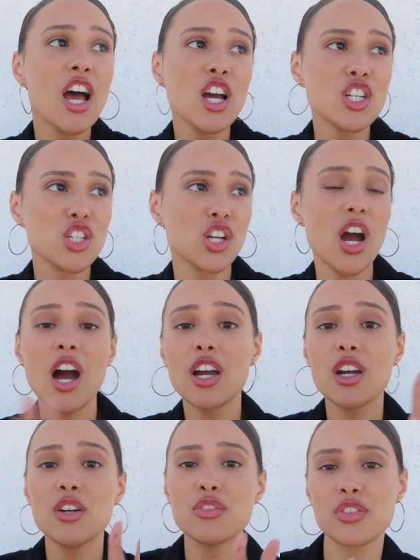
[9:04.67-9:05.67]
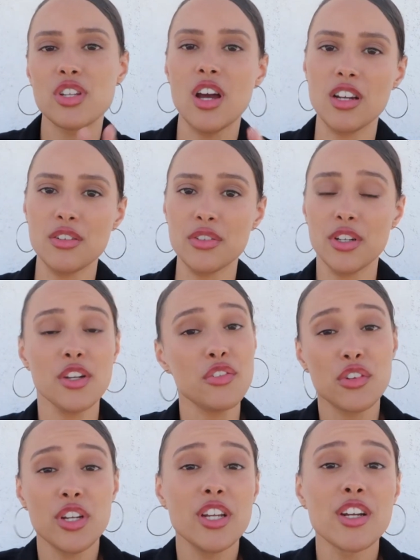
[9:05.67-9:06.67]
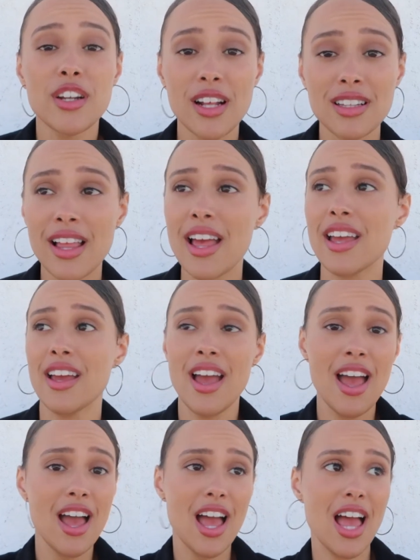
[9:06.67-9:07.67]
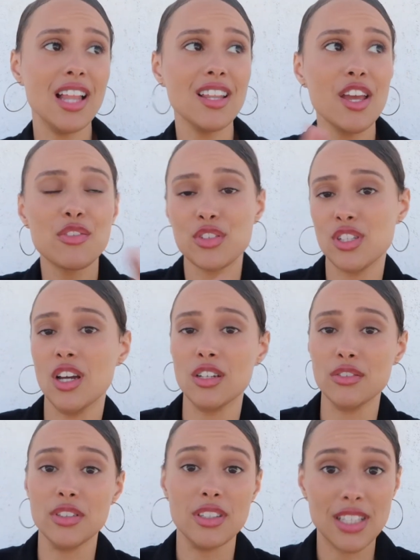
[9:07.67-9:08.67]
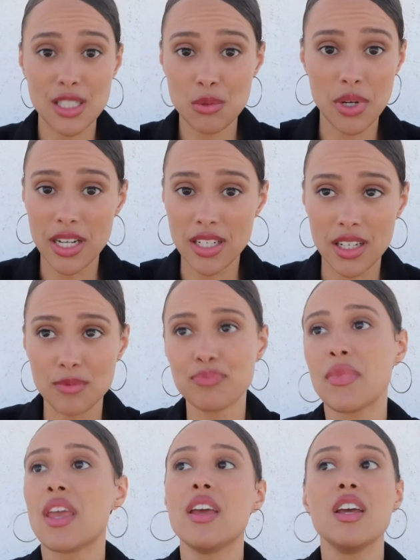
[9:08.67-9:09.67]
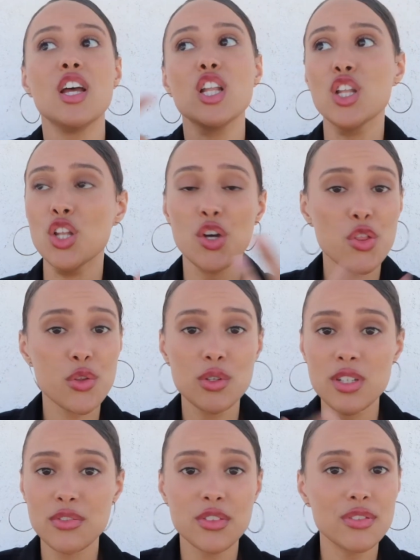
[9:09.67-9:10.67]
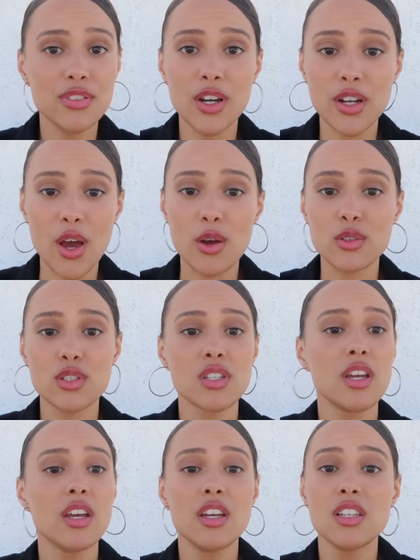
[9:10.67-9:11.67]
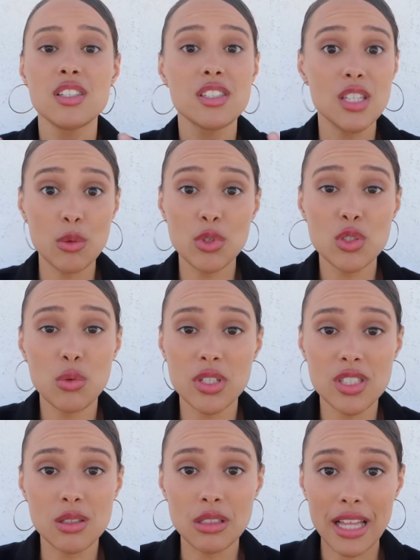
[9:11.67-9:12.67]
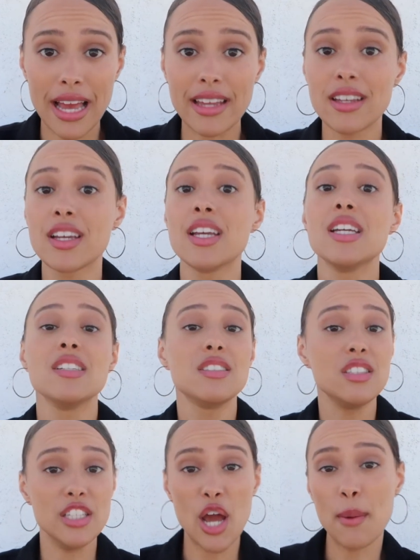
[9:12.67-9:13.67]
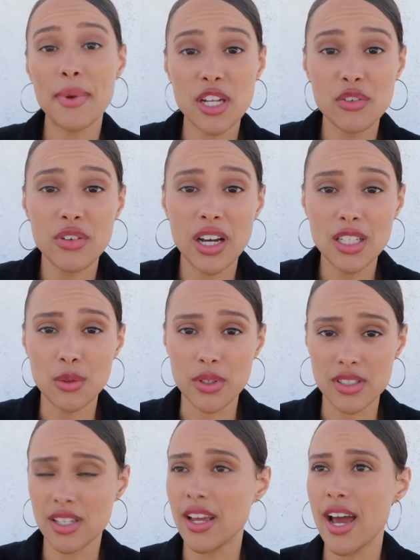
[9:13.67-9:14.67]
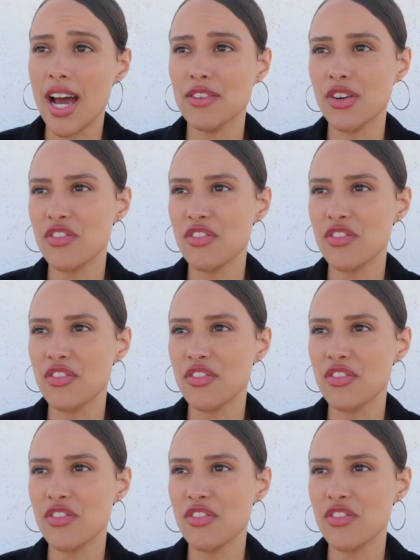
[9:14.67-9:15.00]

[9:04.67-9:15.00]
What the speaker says: Chicago photographer. If you're here in LA photographer. That's what I did. Look through different photos, see which ones you like, see how many followers they have.